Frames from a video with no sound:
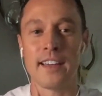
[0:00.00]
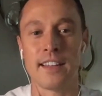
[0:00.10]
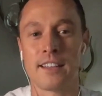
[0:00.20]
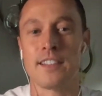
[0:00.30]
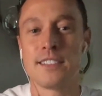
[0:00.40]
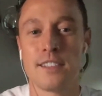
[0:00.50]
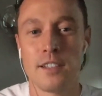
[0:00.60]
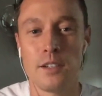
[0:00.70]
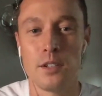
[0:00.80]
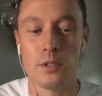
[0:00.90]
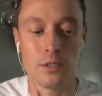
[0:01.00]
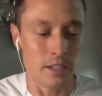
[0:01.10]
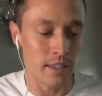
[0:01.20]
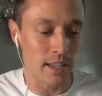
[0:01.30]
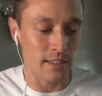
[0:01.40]
like listen to the news
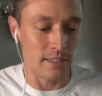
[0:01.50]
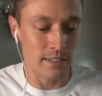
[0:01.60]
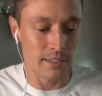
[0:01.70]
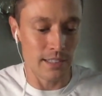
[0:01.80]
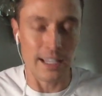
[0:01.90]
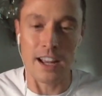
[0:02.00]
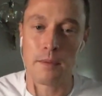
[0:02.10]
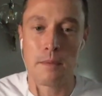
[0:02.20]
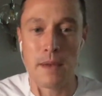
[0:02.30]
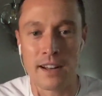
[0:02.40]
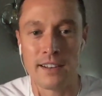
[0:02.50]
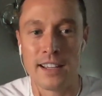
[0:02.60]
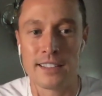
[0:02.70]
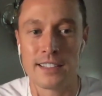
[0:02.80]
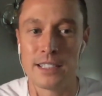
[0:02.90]
and then sit down on my bed at
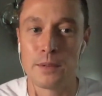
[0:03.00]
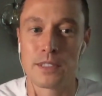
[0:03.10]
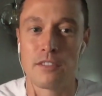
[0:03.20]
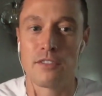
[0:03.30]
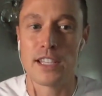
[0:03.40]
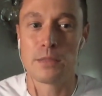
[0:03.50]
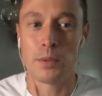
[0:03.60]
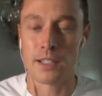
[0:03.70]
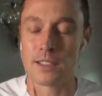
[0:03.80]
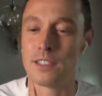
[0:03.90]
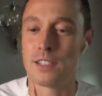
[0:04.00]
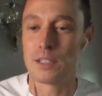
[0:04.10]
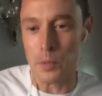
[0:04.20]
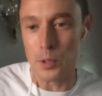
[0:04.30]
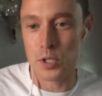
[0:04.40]
night to see what's on Facebook and see this
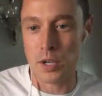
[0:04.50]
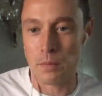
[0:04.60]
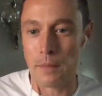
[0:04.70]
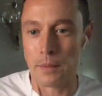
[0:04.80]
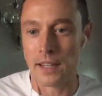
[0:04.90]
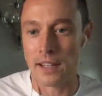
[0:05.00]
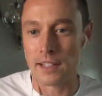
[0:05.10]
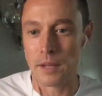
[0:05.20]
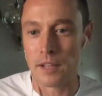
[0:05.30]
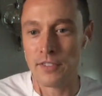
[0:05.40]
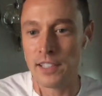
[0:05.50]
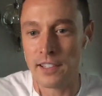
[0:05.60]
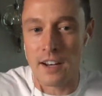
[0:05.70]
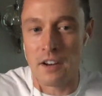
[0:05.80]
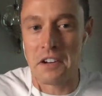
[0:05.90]
bullshit propaganda in my feed. Like,
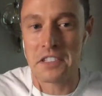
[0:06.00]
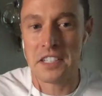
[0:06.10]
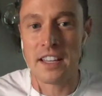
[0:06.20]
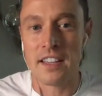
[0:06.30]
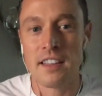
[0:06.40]
I don't want to see it.